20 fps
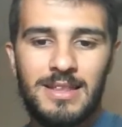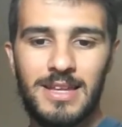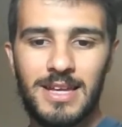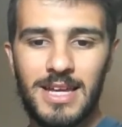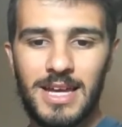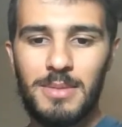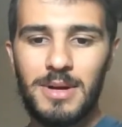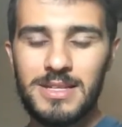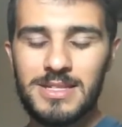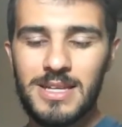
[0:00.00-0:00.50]

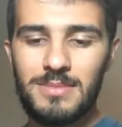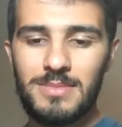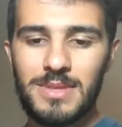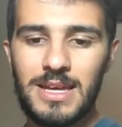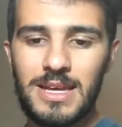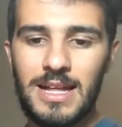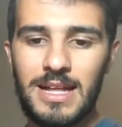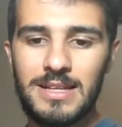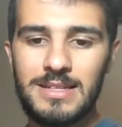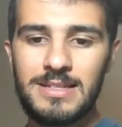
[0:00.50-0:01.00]
think about
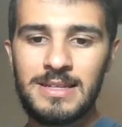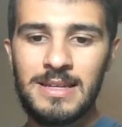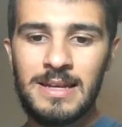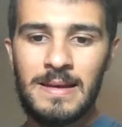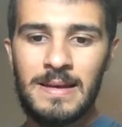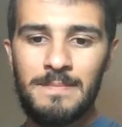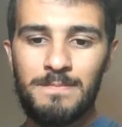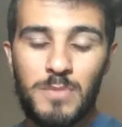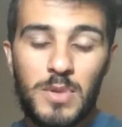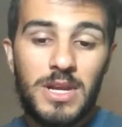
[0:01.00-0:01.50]
something else.
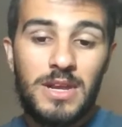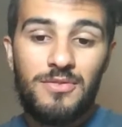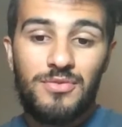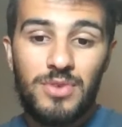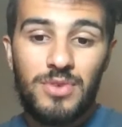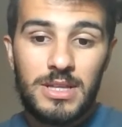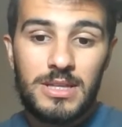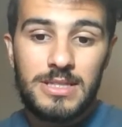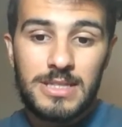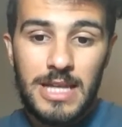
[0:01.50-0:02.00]
But
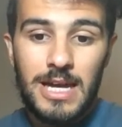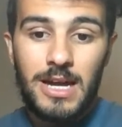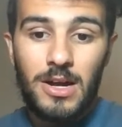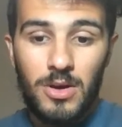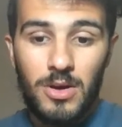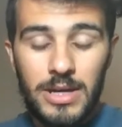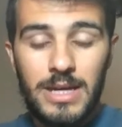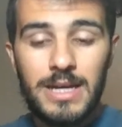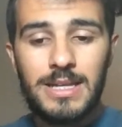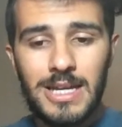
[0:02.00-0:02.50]
if it's
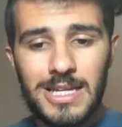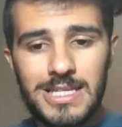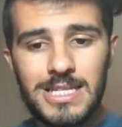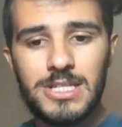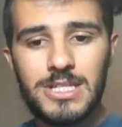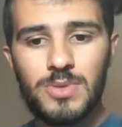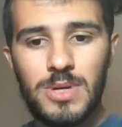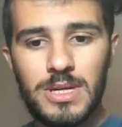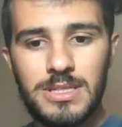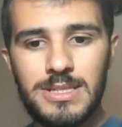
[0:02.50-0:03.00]
like, okay, that's
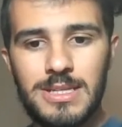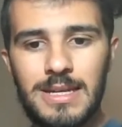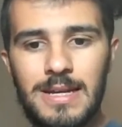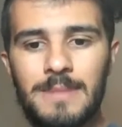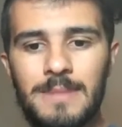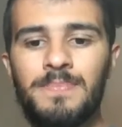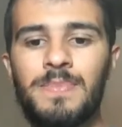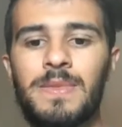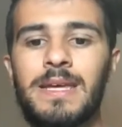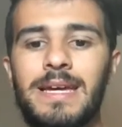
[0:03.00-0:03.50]

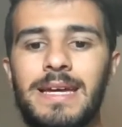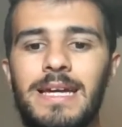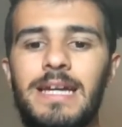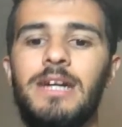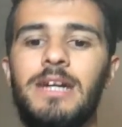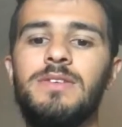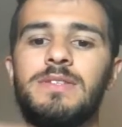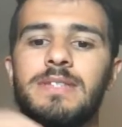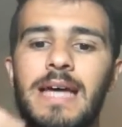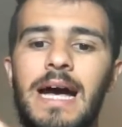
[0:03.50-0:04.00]
interesting,
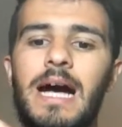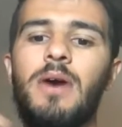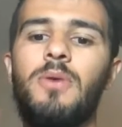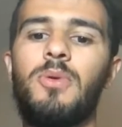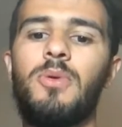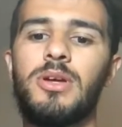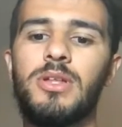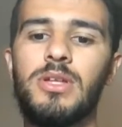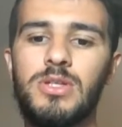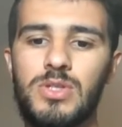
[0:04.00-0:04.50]
here's how
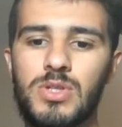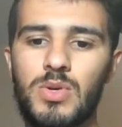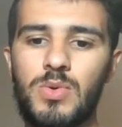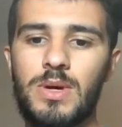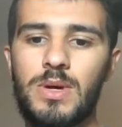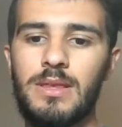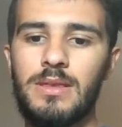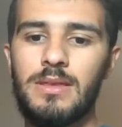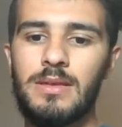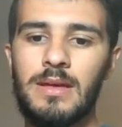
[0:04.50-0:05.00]
we're going to
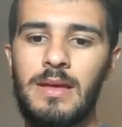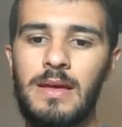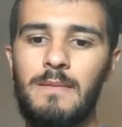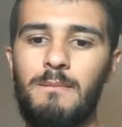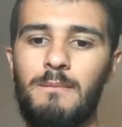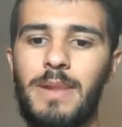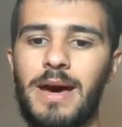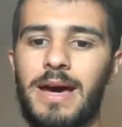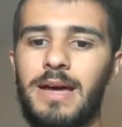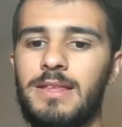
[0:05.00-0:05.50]
do it
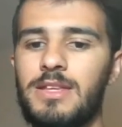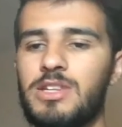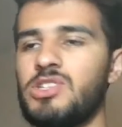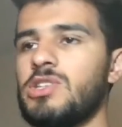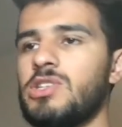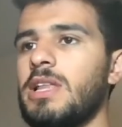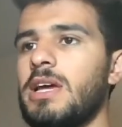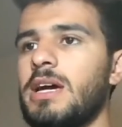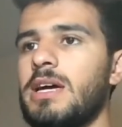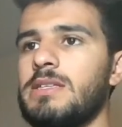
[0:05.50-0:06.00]
by
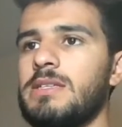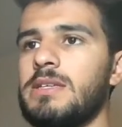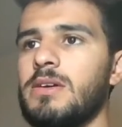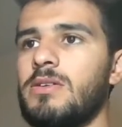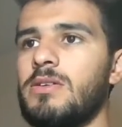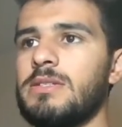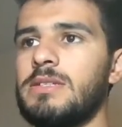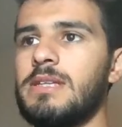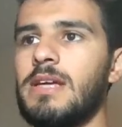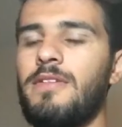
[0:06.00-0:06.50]

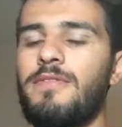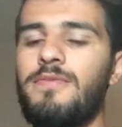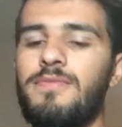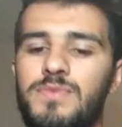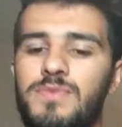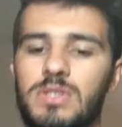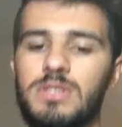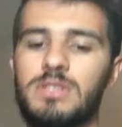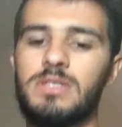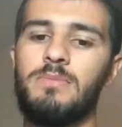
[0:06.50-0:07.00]
digitalizing ourselves
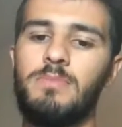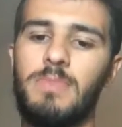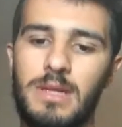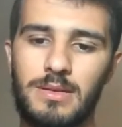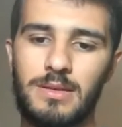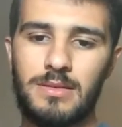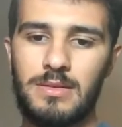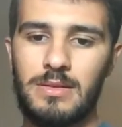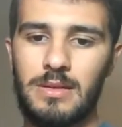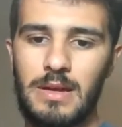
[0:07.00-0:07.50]
just a
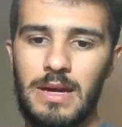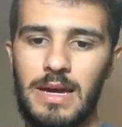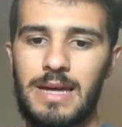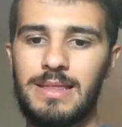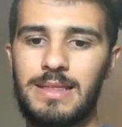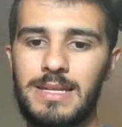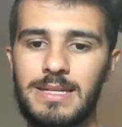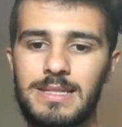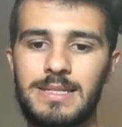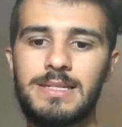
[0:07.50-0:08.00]
bit.
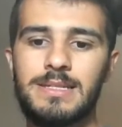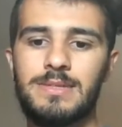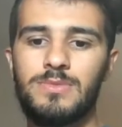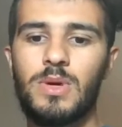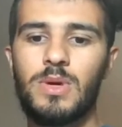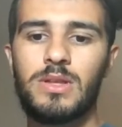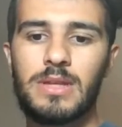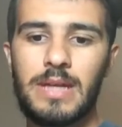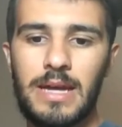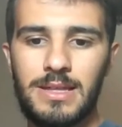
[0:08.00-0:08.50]
And this is
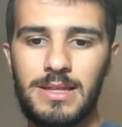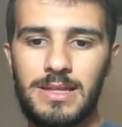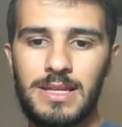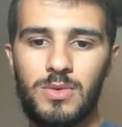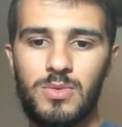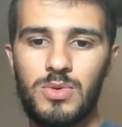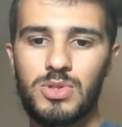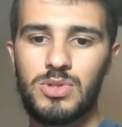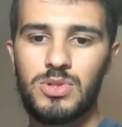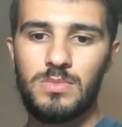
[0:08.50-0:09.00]
what I
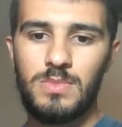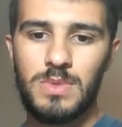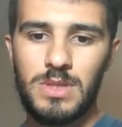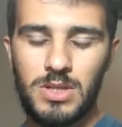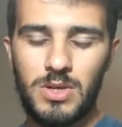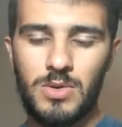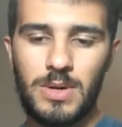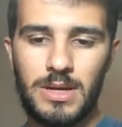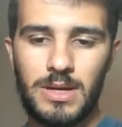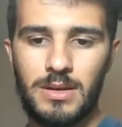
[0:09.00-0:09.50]
think we should be
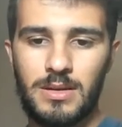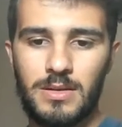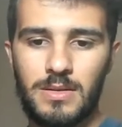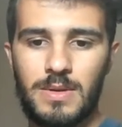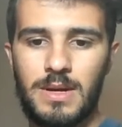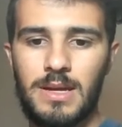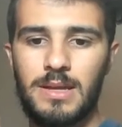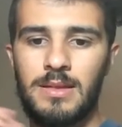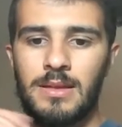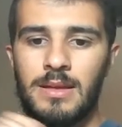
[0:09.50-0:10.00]
doing,
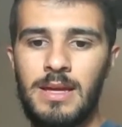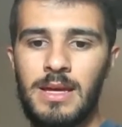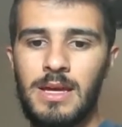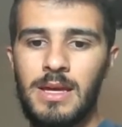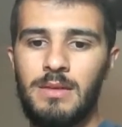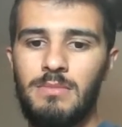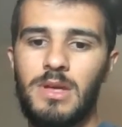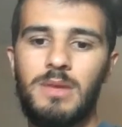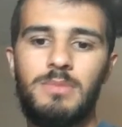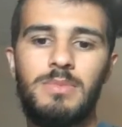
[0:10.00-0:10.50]
right?
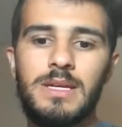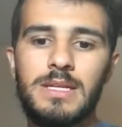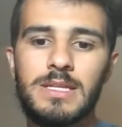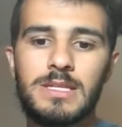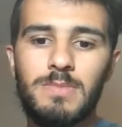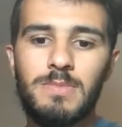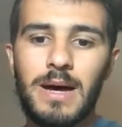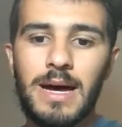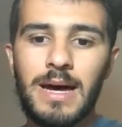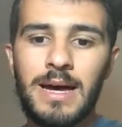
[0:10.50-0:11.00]
Maybe
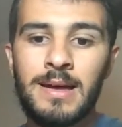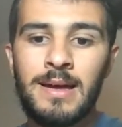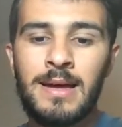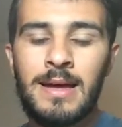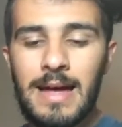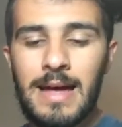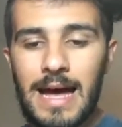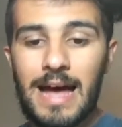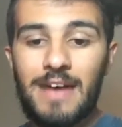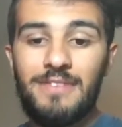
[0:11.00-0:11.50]
it's by
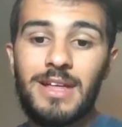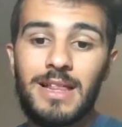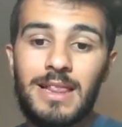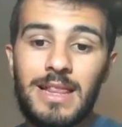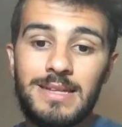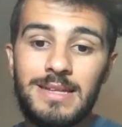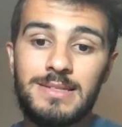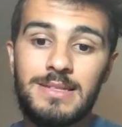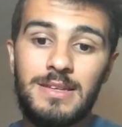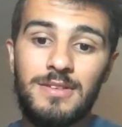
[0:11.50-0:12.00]
having
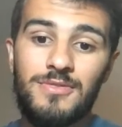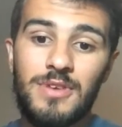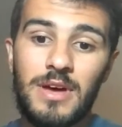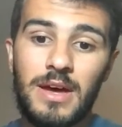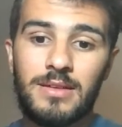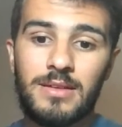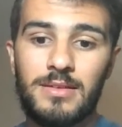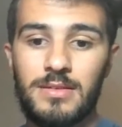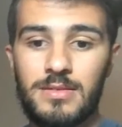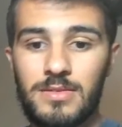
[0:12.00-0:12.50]
less
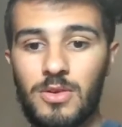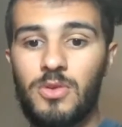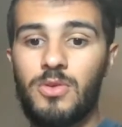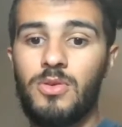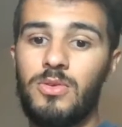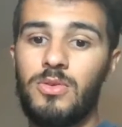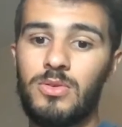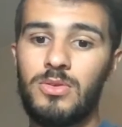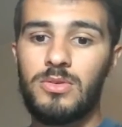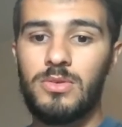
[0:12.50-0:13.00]
defects,
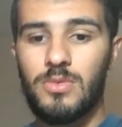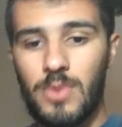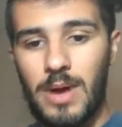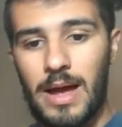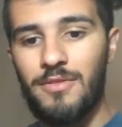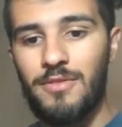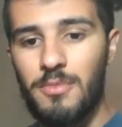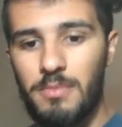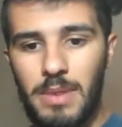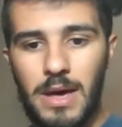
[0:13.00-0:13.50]
so you
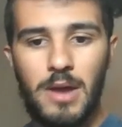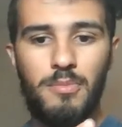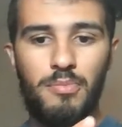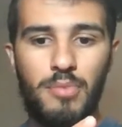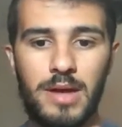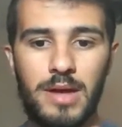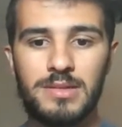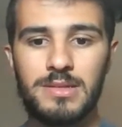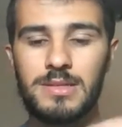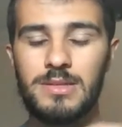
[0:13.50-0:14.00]
have a better
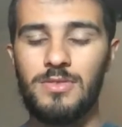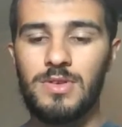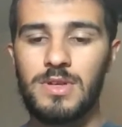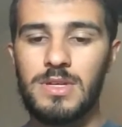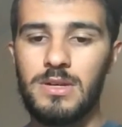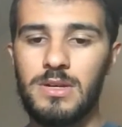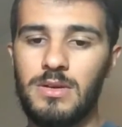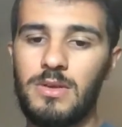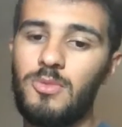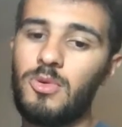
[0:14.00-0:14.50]
process over
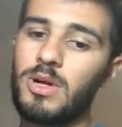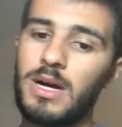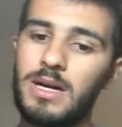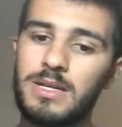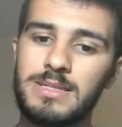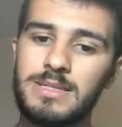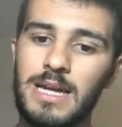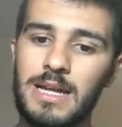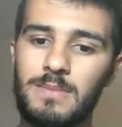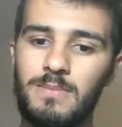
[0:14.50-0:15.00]
here. It will
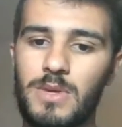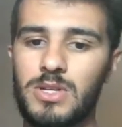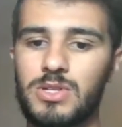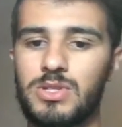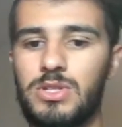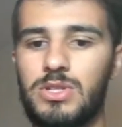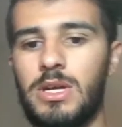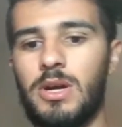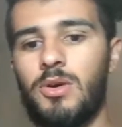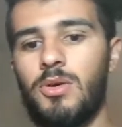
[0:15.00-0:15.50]
cost that
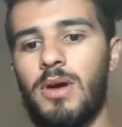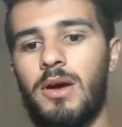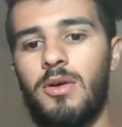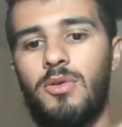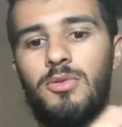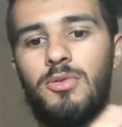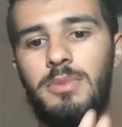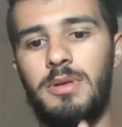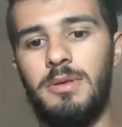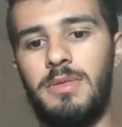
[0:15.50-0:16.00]
much. The ROI
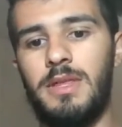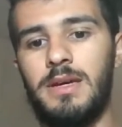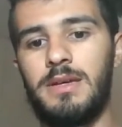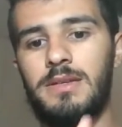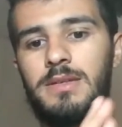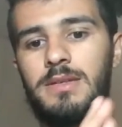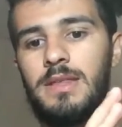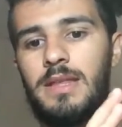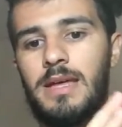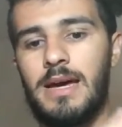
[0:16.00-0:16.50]
will be
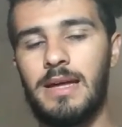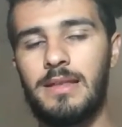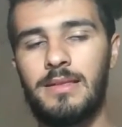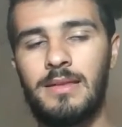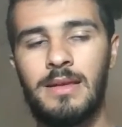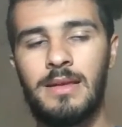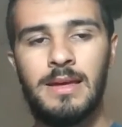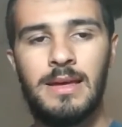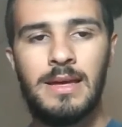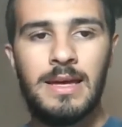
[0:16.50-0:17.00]
this and that.
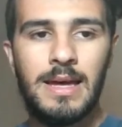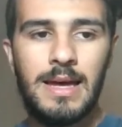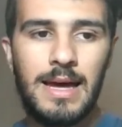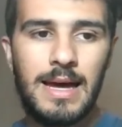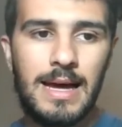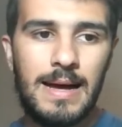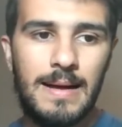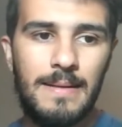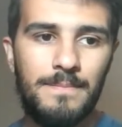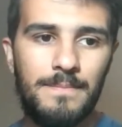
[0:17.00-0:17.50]

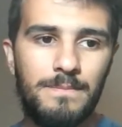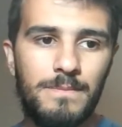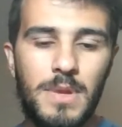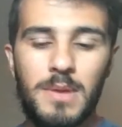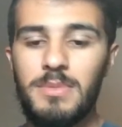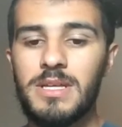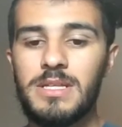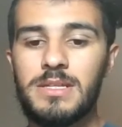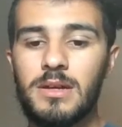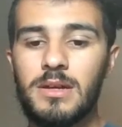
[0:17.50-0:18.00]

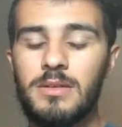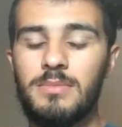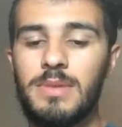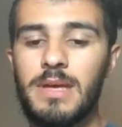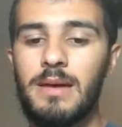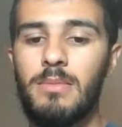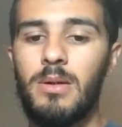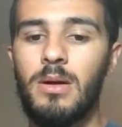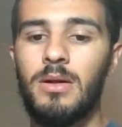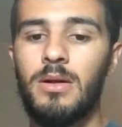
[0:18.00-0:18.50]
Maybe it's going to
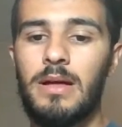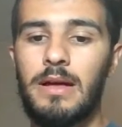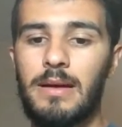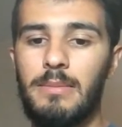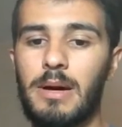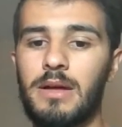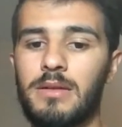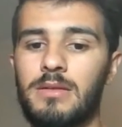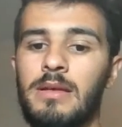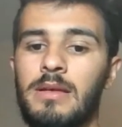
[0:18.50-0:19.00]
be
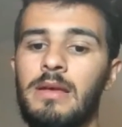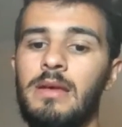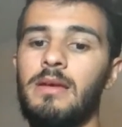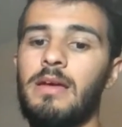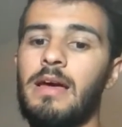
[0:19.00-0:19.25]
about